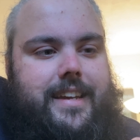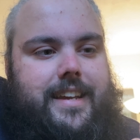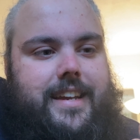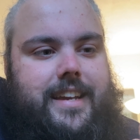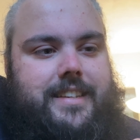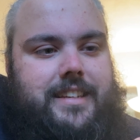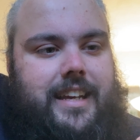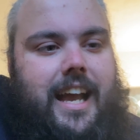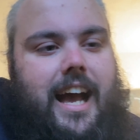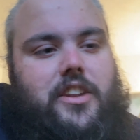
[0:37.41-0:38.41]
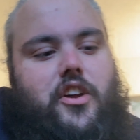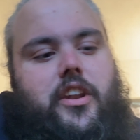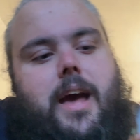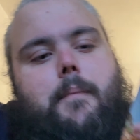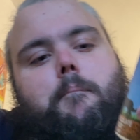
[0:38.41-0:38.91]
It is a can of
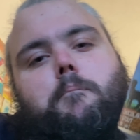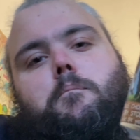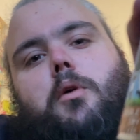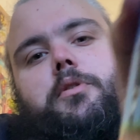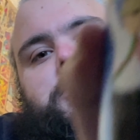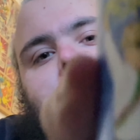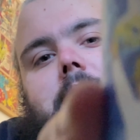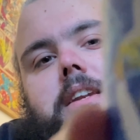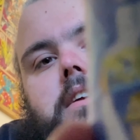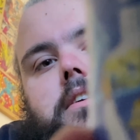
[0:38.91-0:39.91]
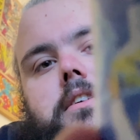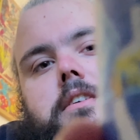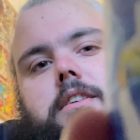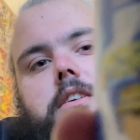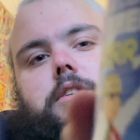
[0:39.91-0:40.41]
their Morrisman.
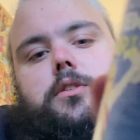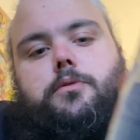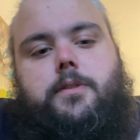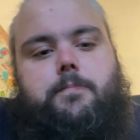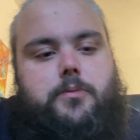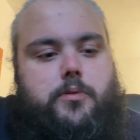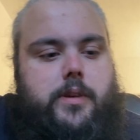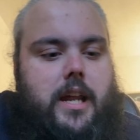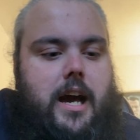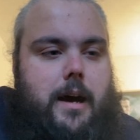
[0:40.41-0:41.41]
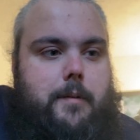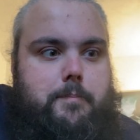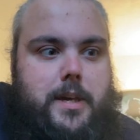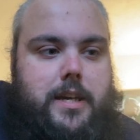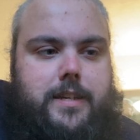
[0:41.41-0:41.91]
Elusive Brewing are
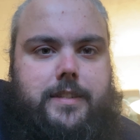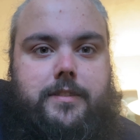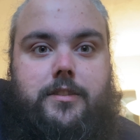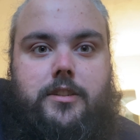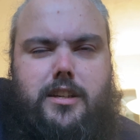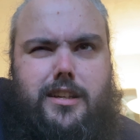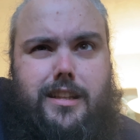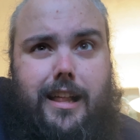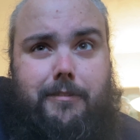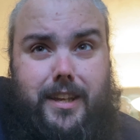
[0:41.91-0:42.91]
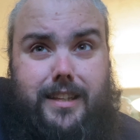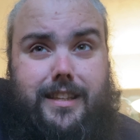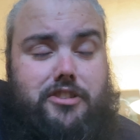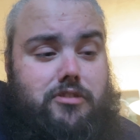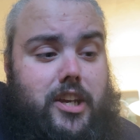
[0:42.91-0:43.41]
based, I think,
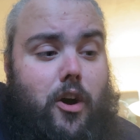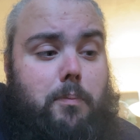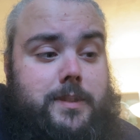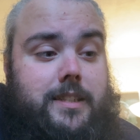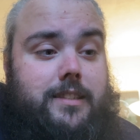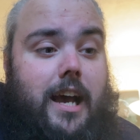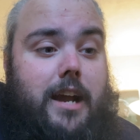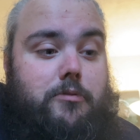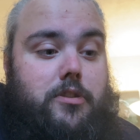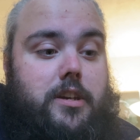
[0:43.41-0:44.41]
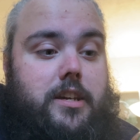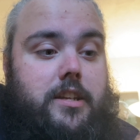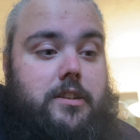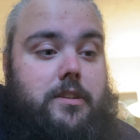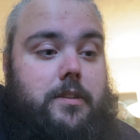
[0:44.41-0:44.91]
literally opposite Siren
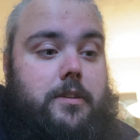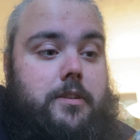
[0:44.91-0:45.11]
in